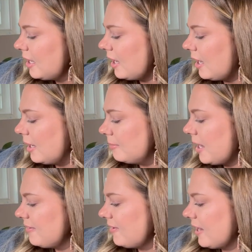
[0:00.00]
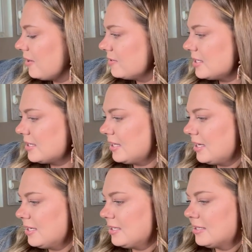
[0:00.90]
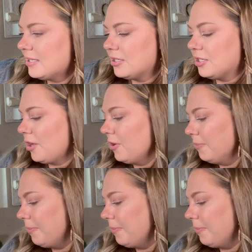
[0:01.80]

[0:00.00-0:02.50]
um, I found these tote